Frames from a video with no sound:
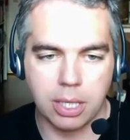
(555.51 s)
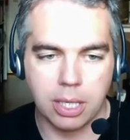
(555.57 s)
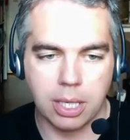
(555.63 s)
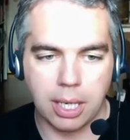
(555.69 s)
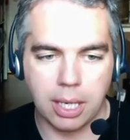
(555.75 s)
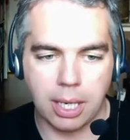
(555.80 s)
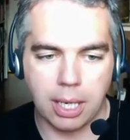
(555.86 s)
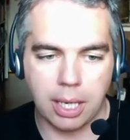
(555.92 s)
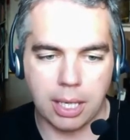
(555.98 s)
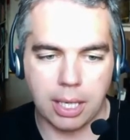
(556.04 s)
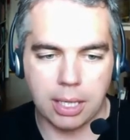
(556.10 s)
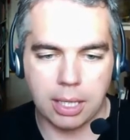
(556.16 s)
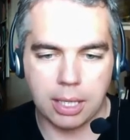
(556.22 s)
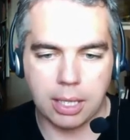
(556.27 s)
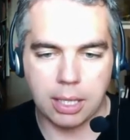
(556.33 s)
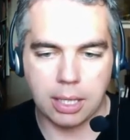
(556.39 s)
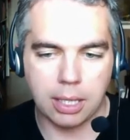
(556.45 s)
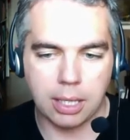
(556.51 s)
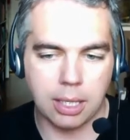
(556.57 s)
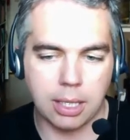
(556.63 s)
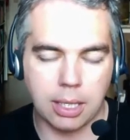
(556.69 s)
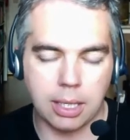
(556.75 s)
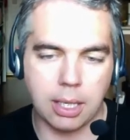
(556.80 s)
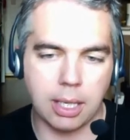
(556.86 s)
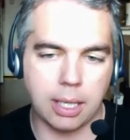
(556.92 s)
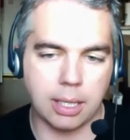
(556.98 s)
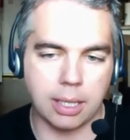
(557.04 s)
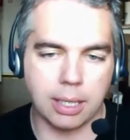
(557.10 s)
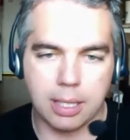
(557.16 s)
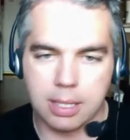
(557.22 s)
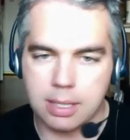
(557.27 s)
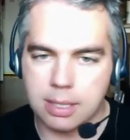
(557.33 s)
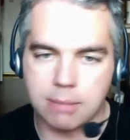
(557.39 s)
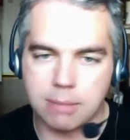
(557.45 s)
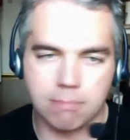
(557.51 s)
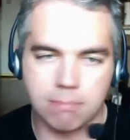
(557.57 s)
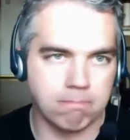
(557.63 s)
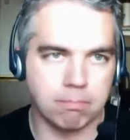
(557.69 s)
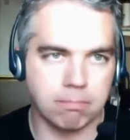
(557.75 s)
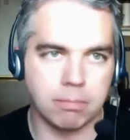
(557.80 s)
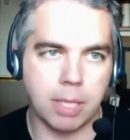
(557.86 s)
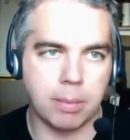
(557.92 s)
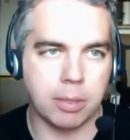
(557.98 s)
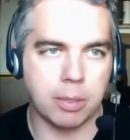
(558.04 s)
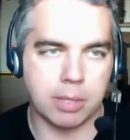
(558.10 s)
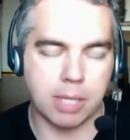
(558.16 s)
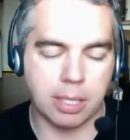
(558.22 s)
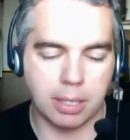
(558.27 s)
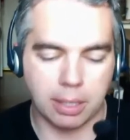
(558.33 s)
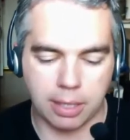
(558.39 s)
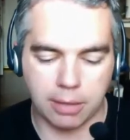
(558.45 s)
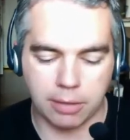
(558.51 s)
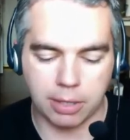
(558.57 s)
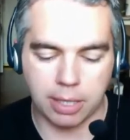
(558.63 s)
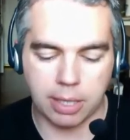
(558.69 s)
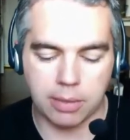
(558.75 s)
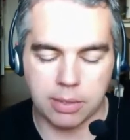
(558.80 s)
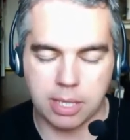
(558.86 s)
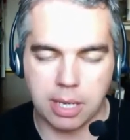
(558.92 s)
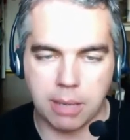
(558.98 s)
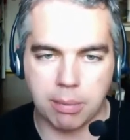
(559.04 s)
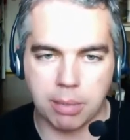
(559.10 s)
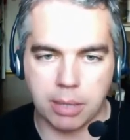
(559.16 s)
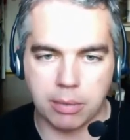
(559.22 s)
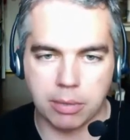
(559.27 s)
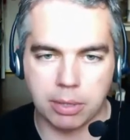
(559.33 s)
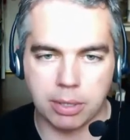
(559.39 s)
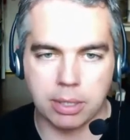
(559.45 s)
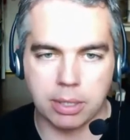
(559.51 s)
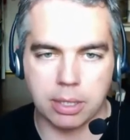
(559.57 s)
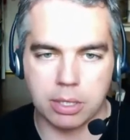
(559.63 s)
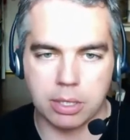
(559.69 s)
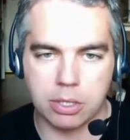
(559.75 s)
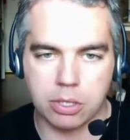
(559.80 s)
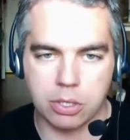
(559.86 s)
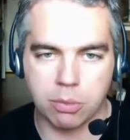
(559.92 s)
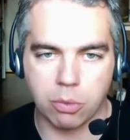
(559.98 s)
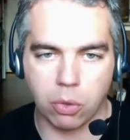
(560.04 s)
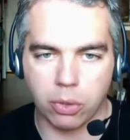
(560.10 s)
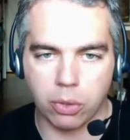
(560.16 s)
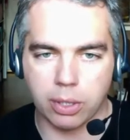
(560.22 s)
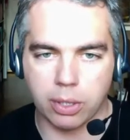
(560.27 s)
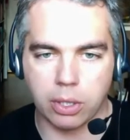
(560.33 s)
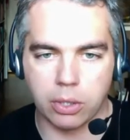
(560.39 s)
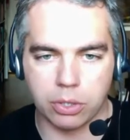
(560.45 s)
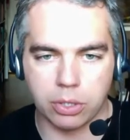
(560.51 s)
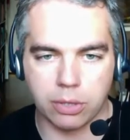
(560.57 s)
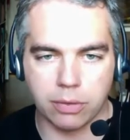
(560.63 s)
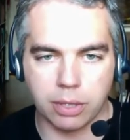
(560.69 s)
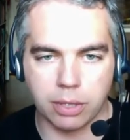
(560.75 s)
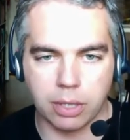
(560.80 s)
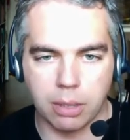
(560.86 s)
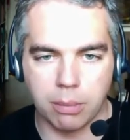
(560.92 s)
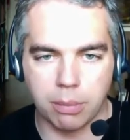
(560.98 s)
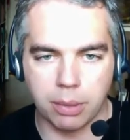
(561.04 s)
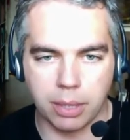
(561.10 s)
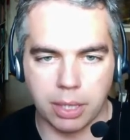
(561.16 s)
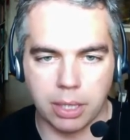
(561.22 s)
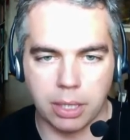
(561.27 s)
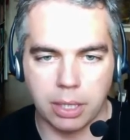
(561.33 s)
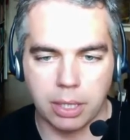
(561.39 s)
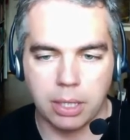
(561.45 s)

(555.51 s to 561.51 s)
and at least maybe it was at the level I was at, but I really think it's just more the culture of the company.